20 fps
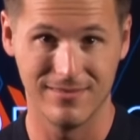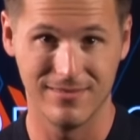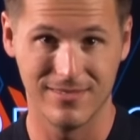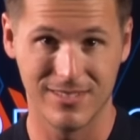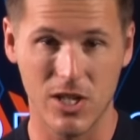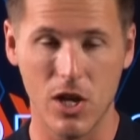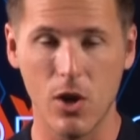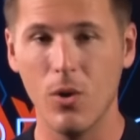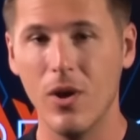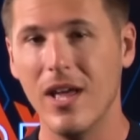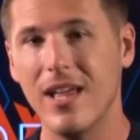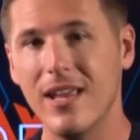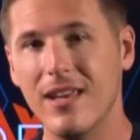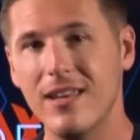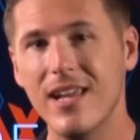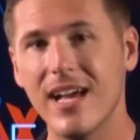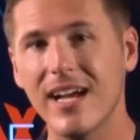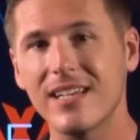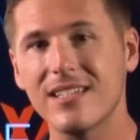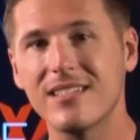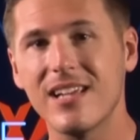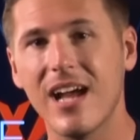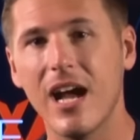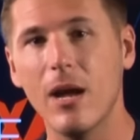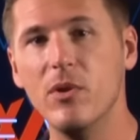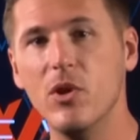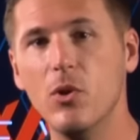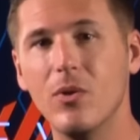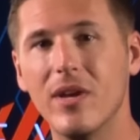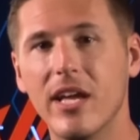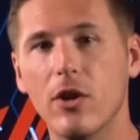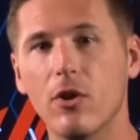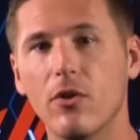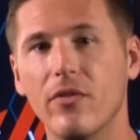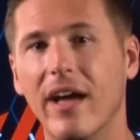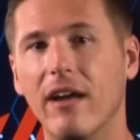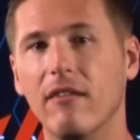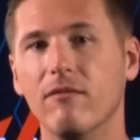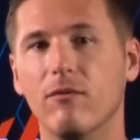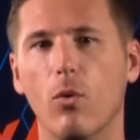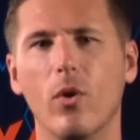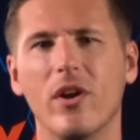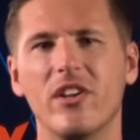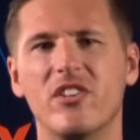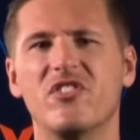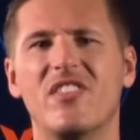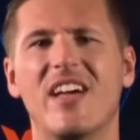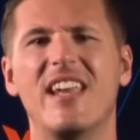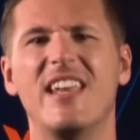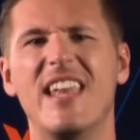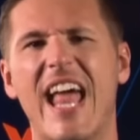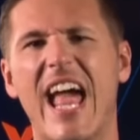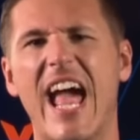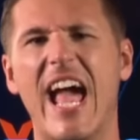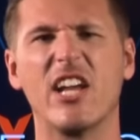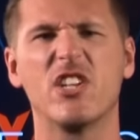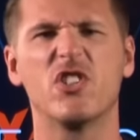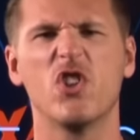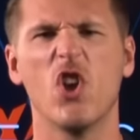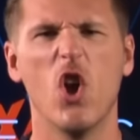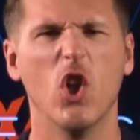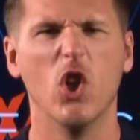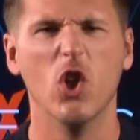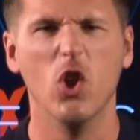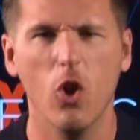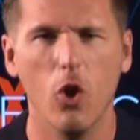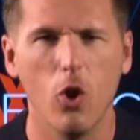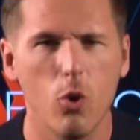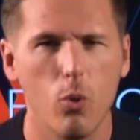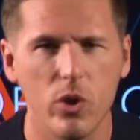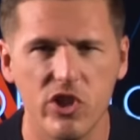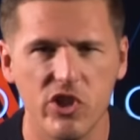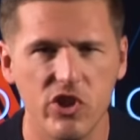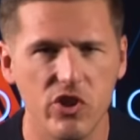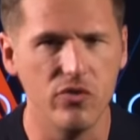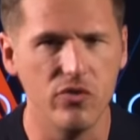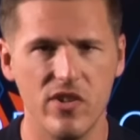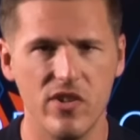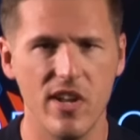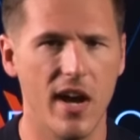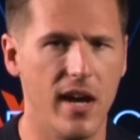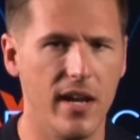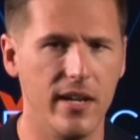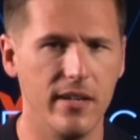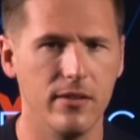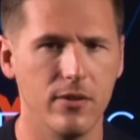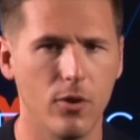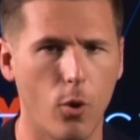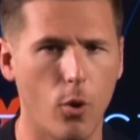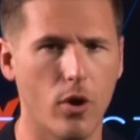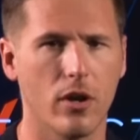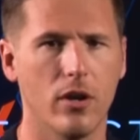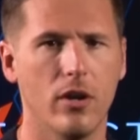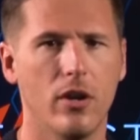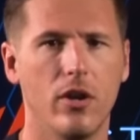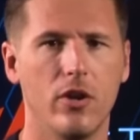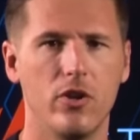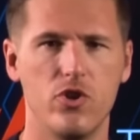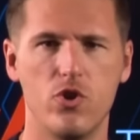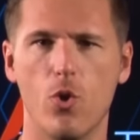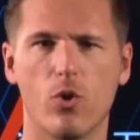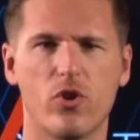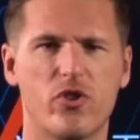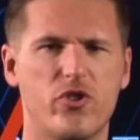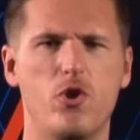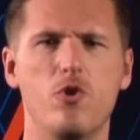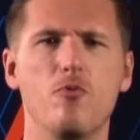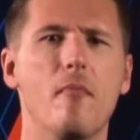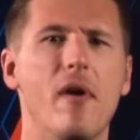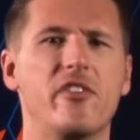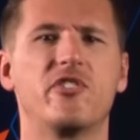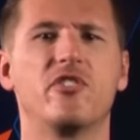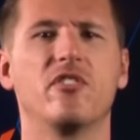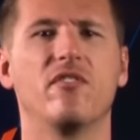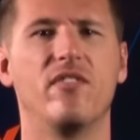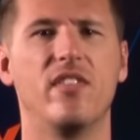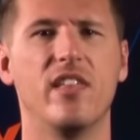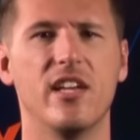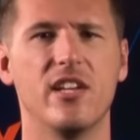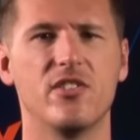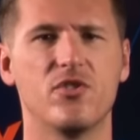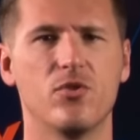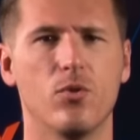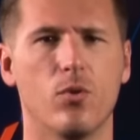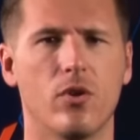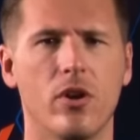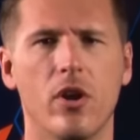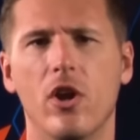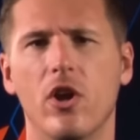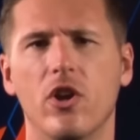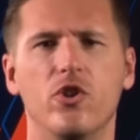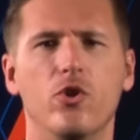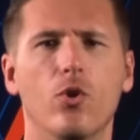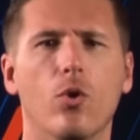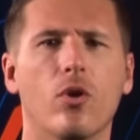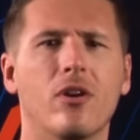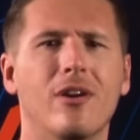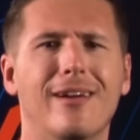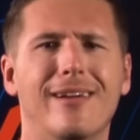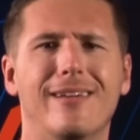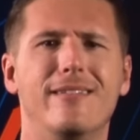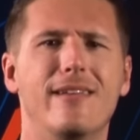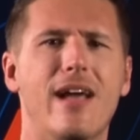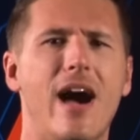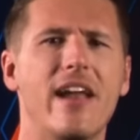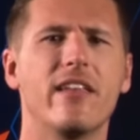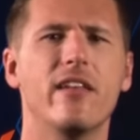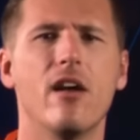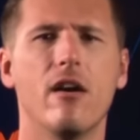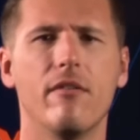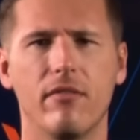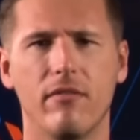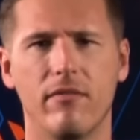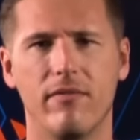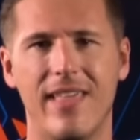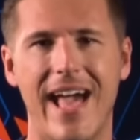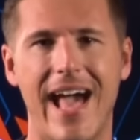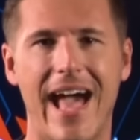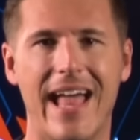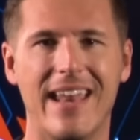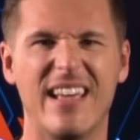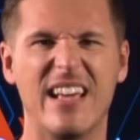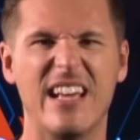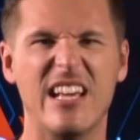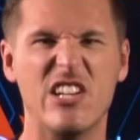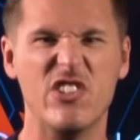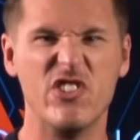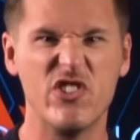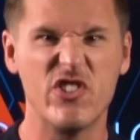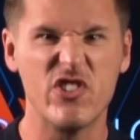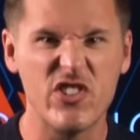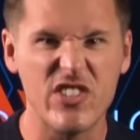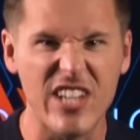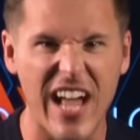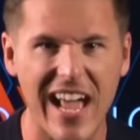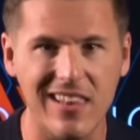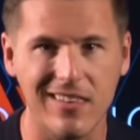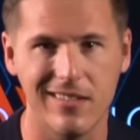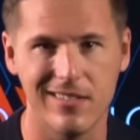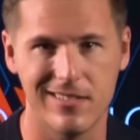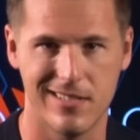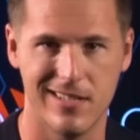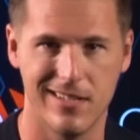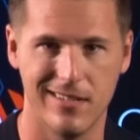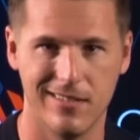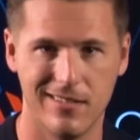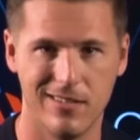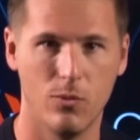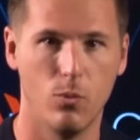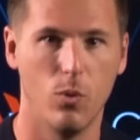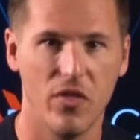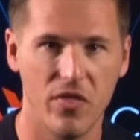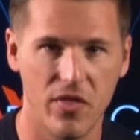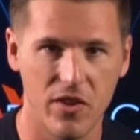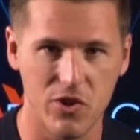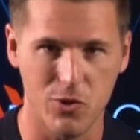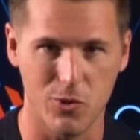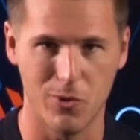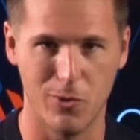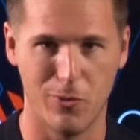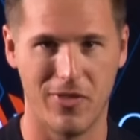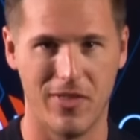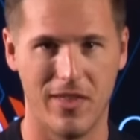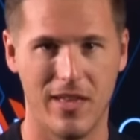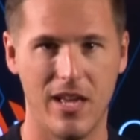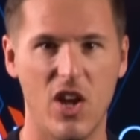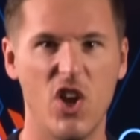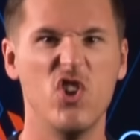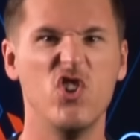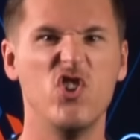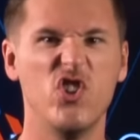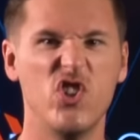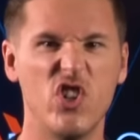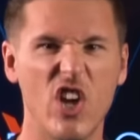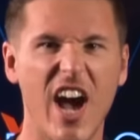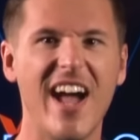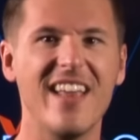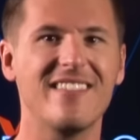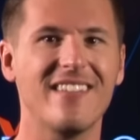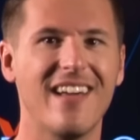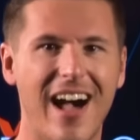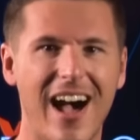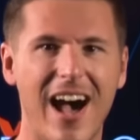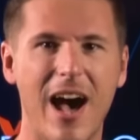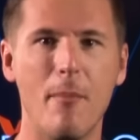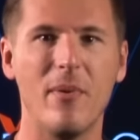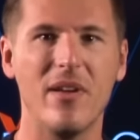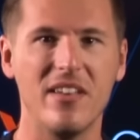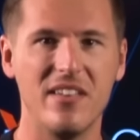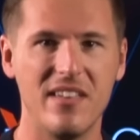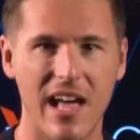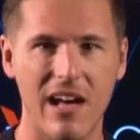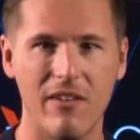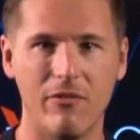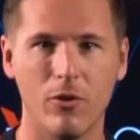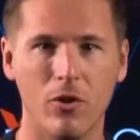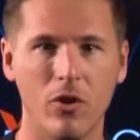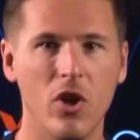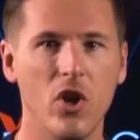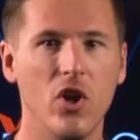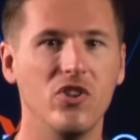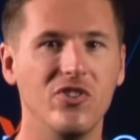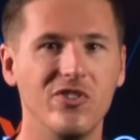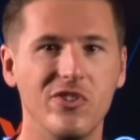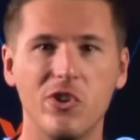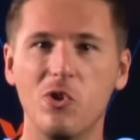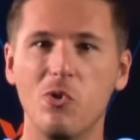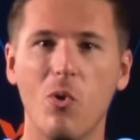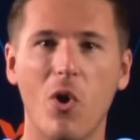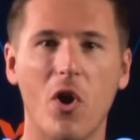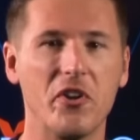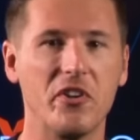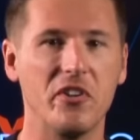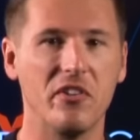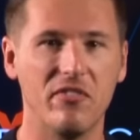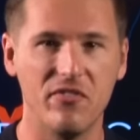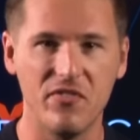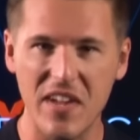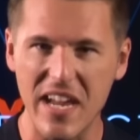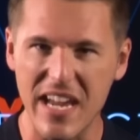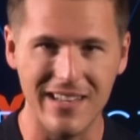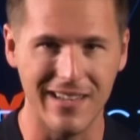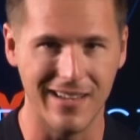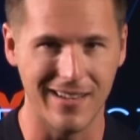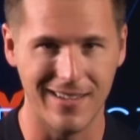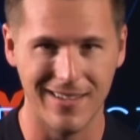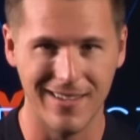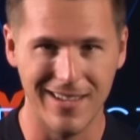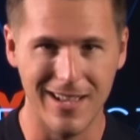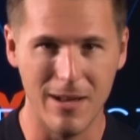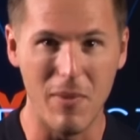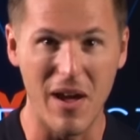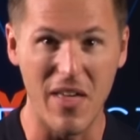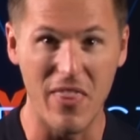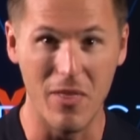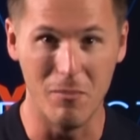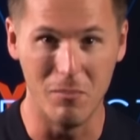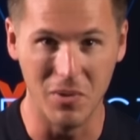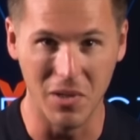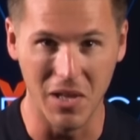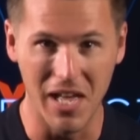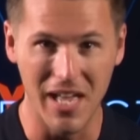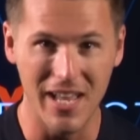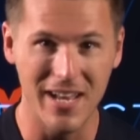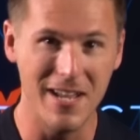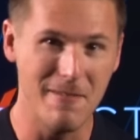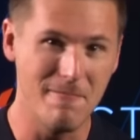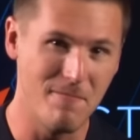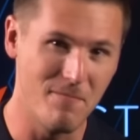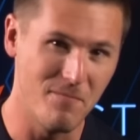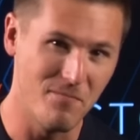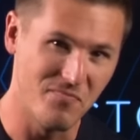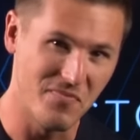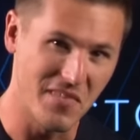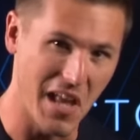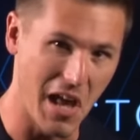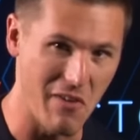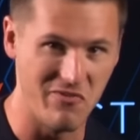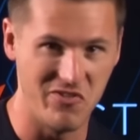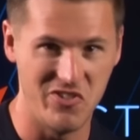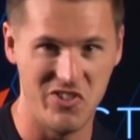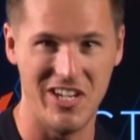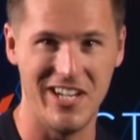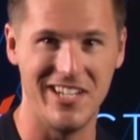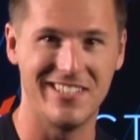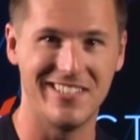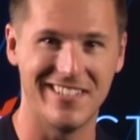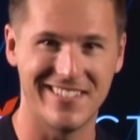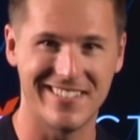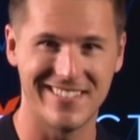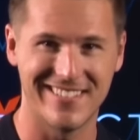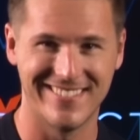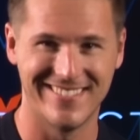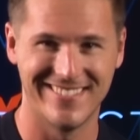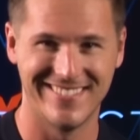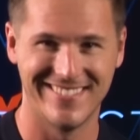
So next time you hear that voice that nags, "Look what done," or "You're too much of this," or "You're not enough of that," silence it with the truth. Shut up, devil. You are defeated by the blood of Jesus.